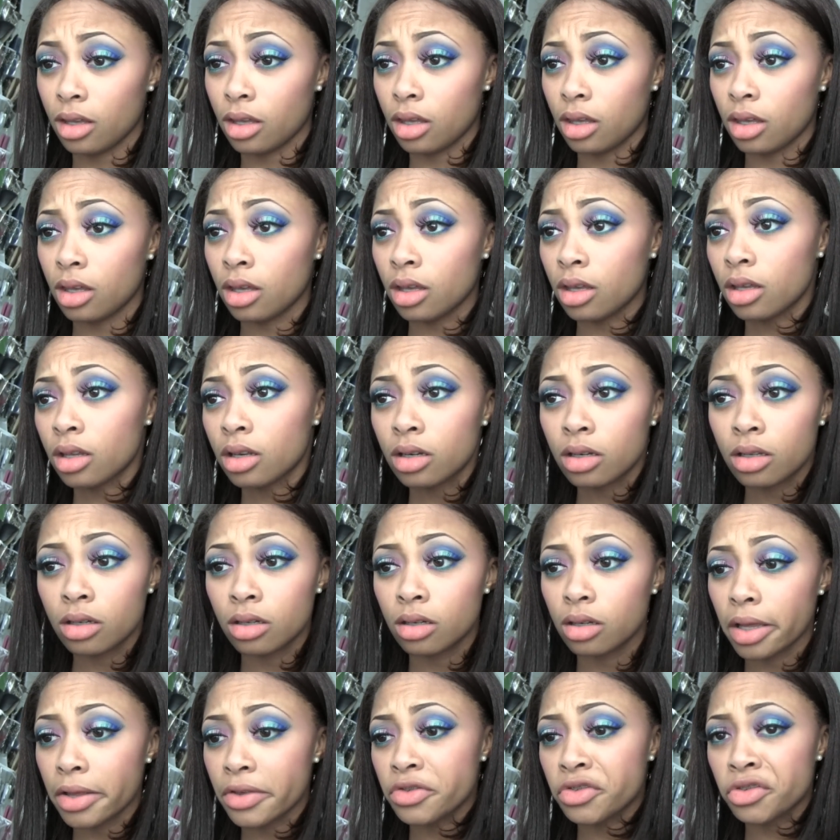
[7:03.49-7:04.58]
And
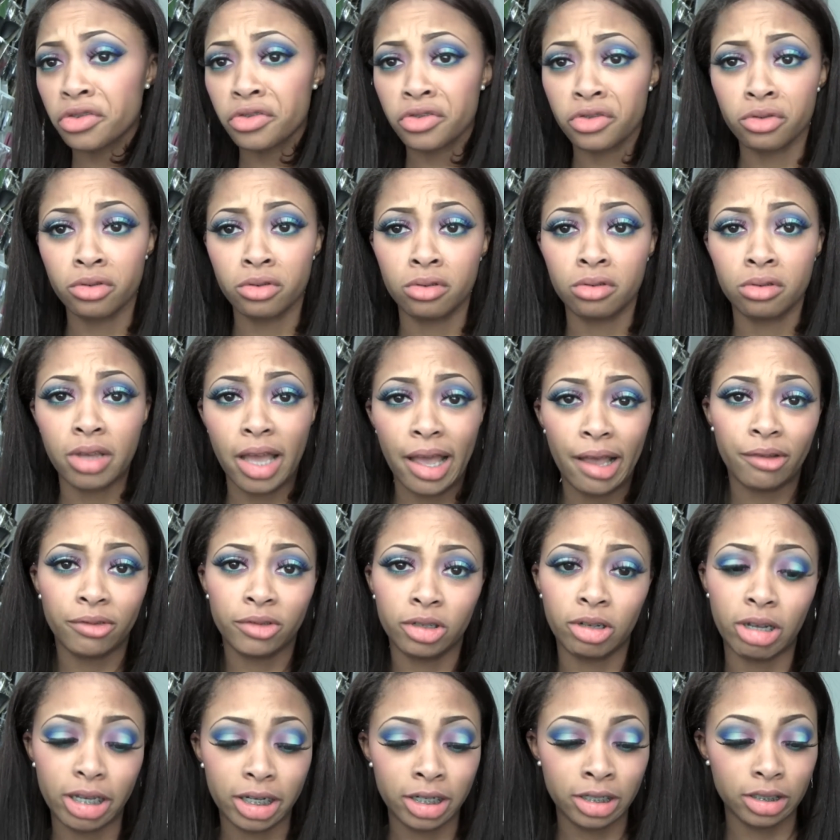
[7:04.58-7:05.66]
as usual, I have
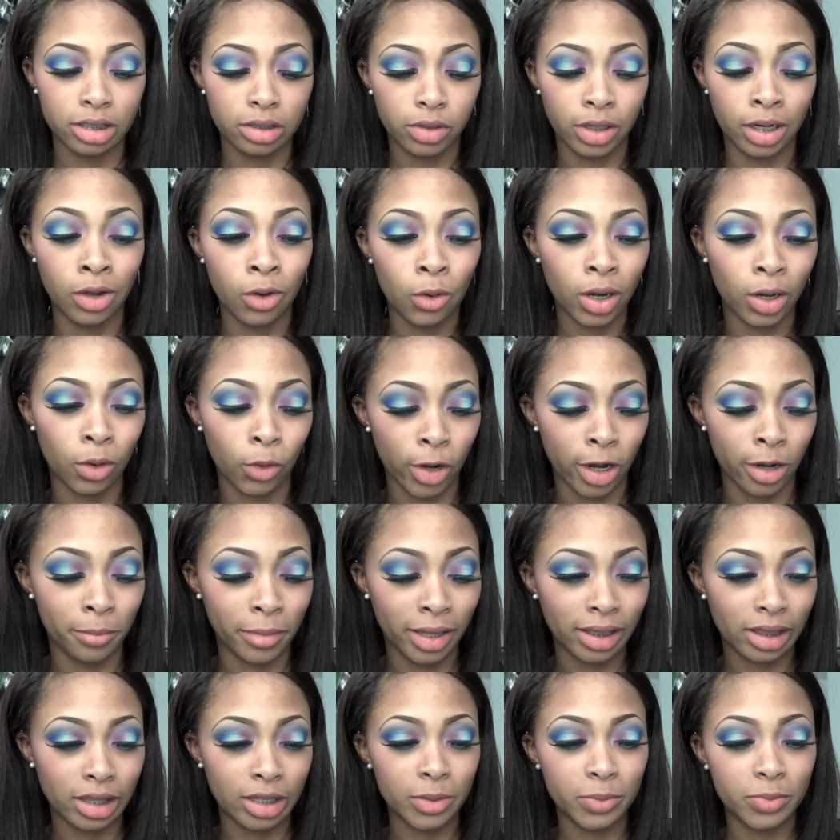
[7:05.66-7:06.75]
no idea what I want to wear on
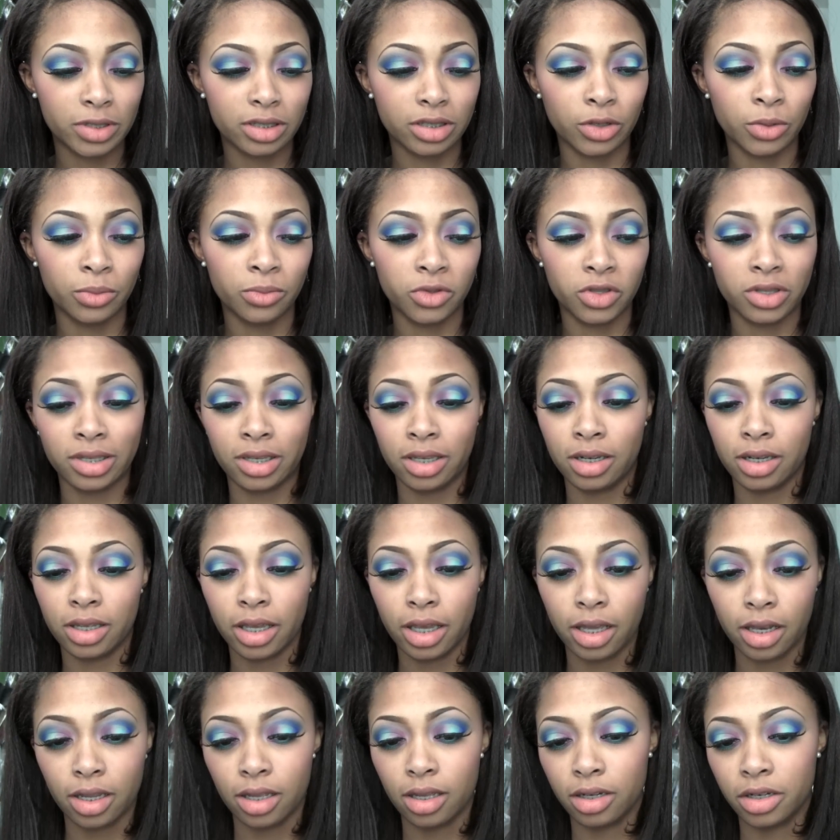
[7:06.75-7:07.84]
my lips, so I'm just going to
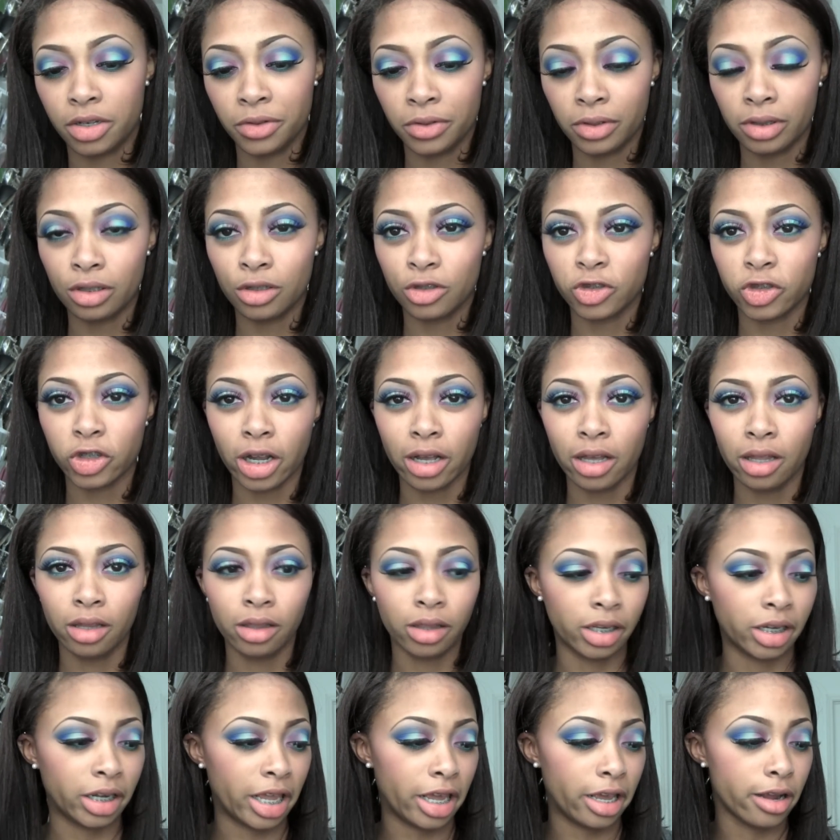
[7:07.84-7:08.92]
kind of do a little
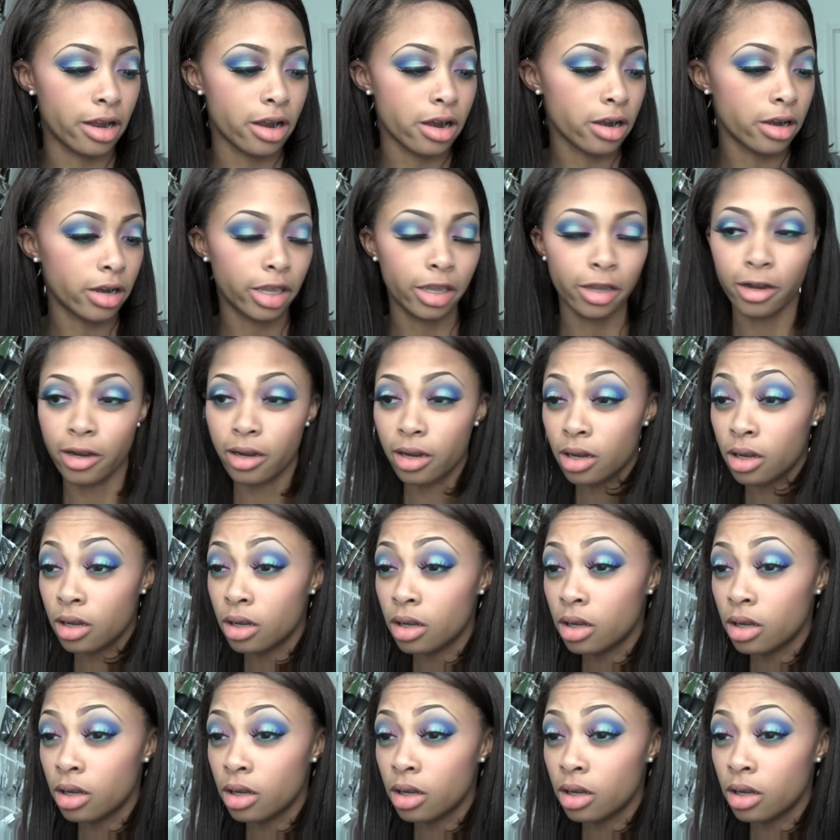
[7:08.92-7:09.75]
trial and error here.